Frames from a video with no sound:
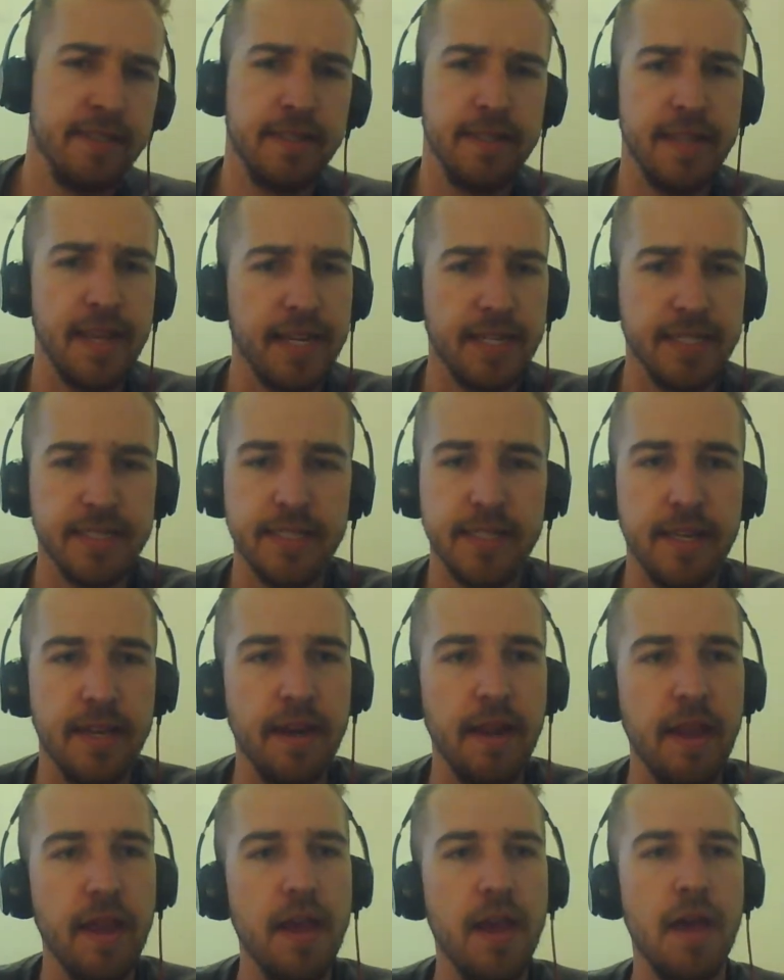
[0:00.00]
things
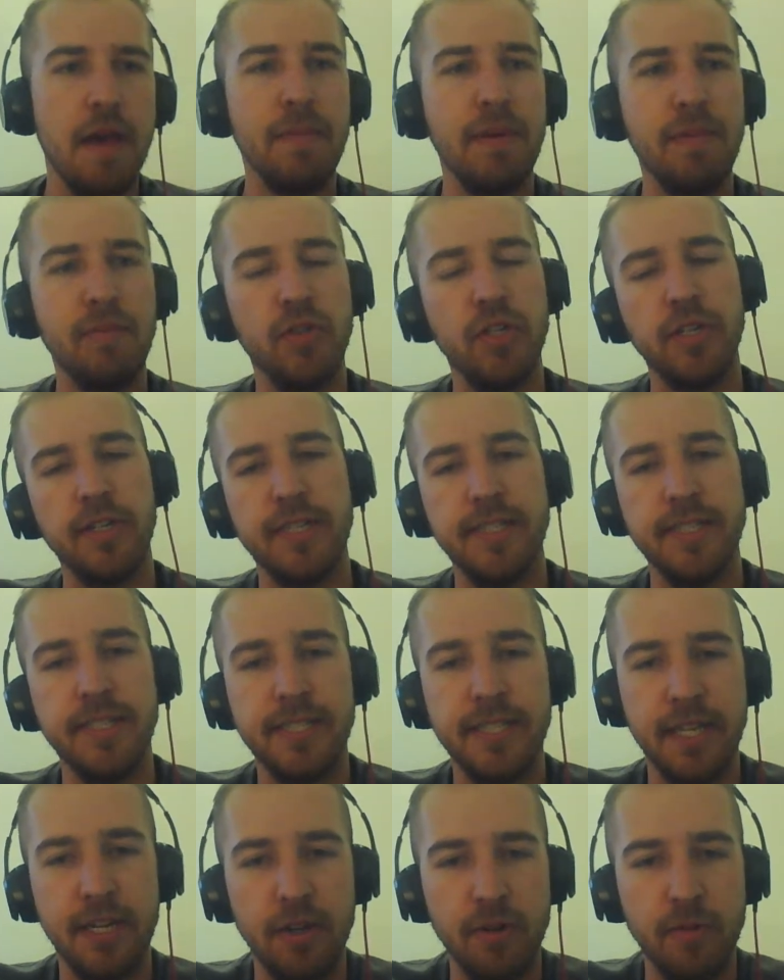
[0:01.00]
that people don't
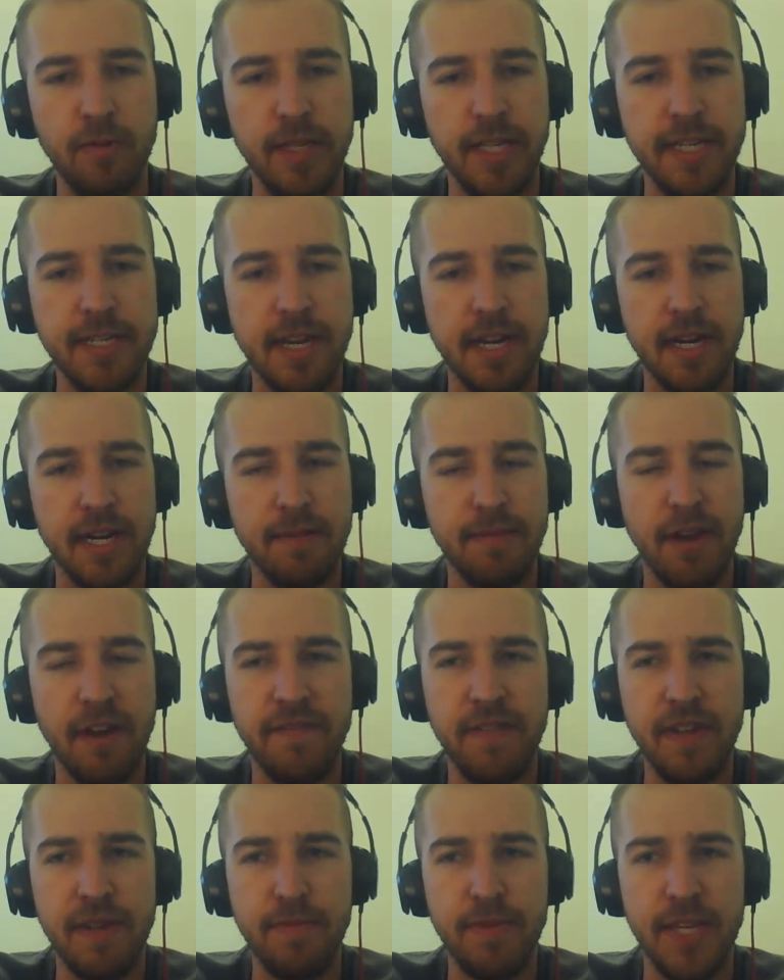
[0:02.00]
consider when they talk
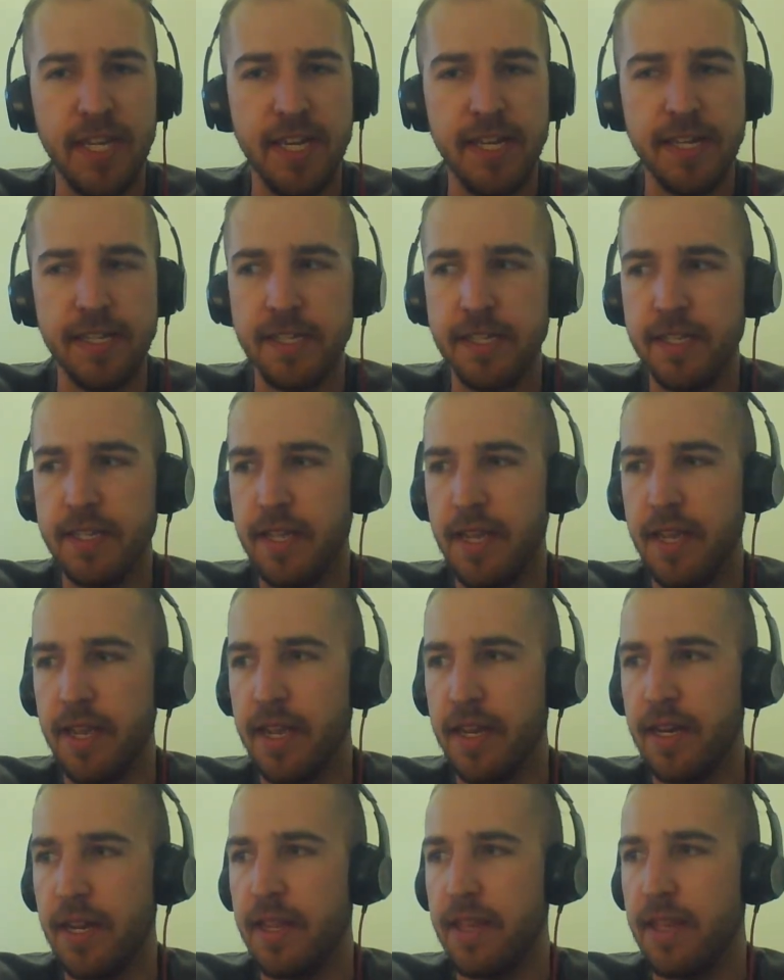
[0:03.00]
about VPNs,
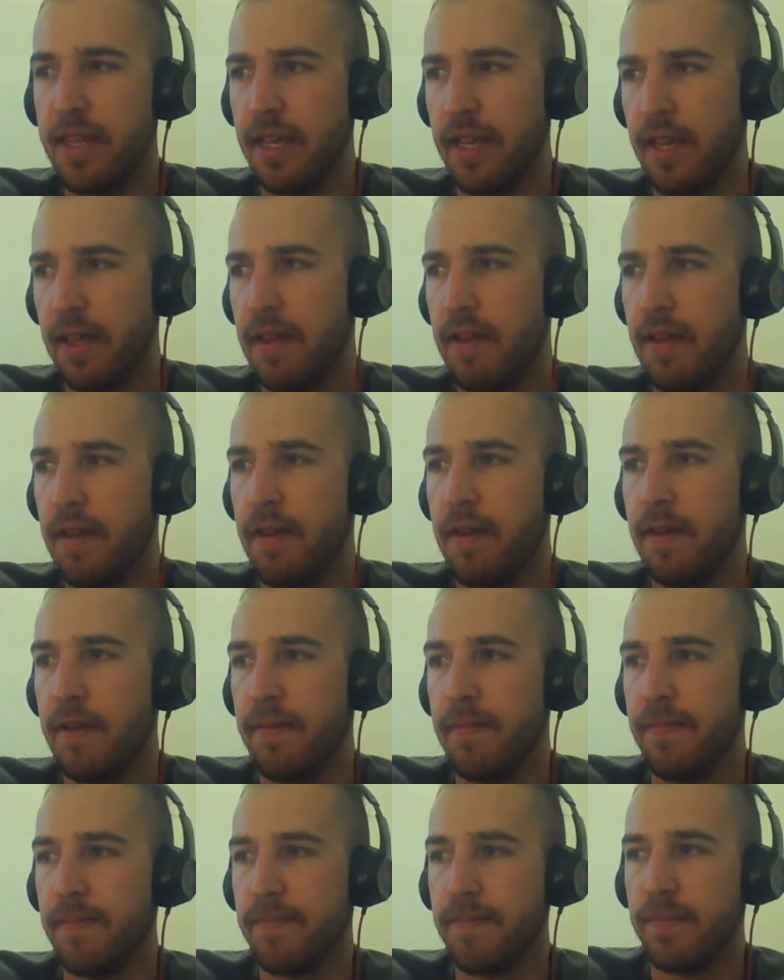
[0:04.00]
and I think
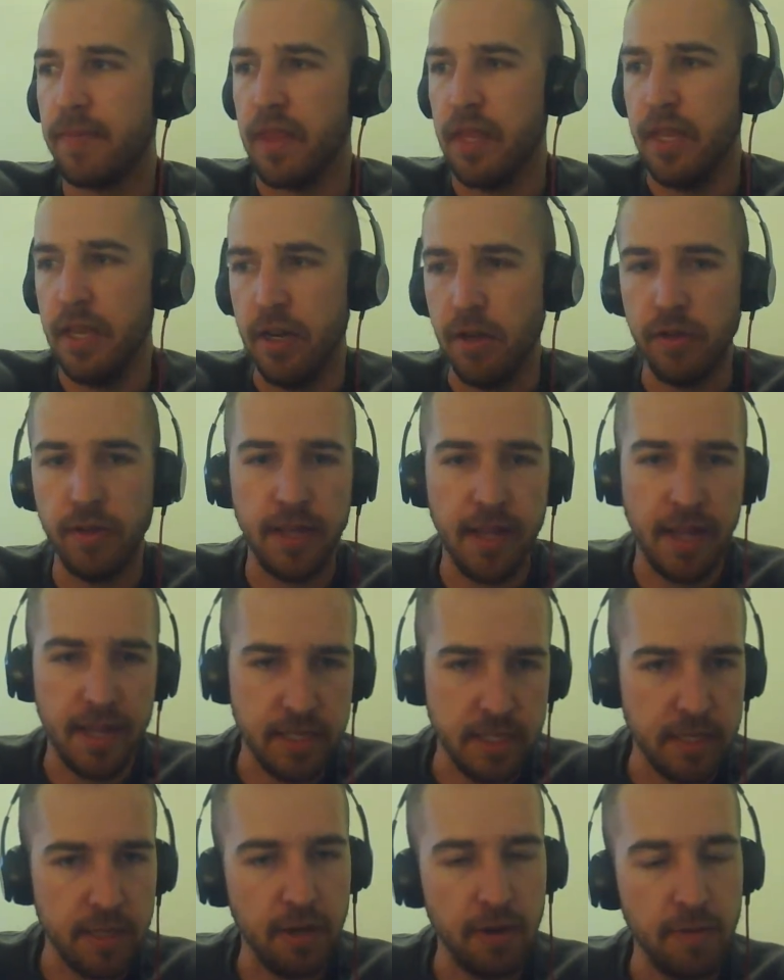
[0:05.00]

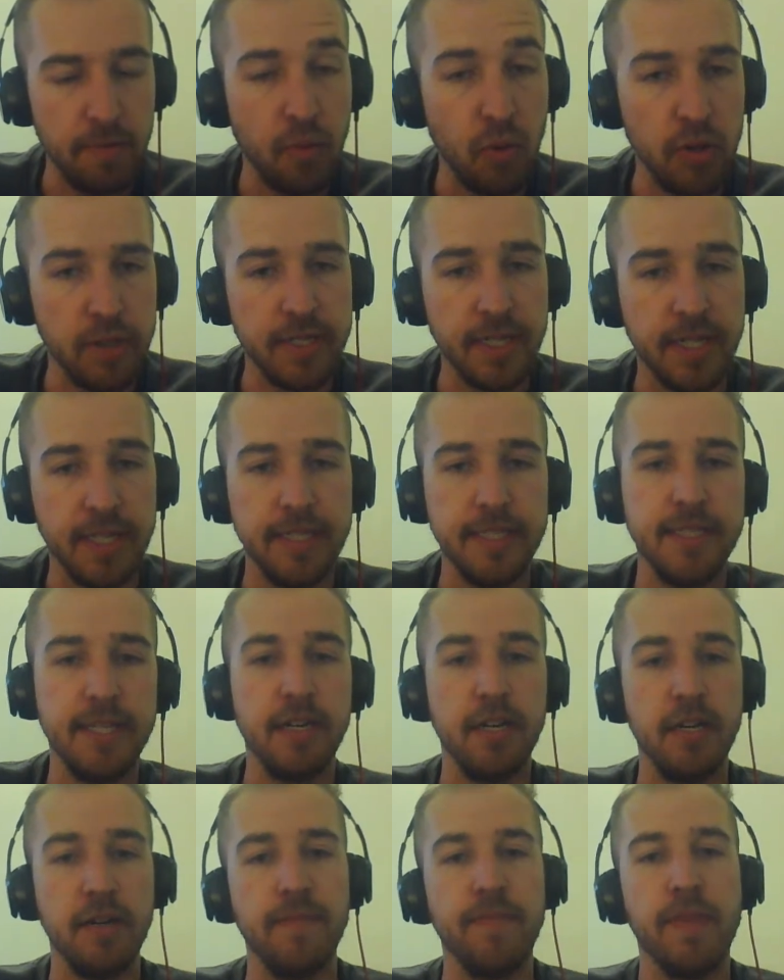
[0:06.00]
they're important to
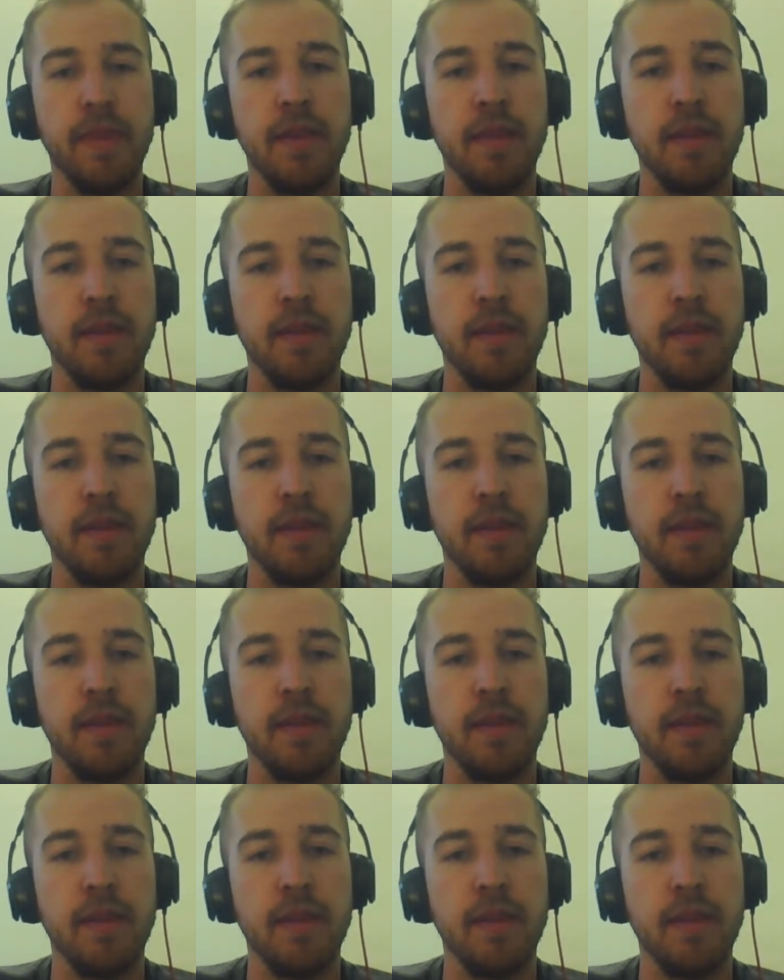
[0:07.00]
consider.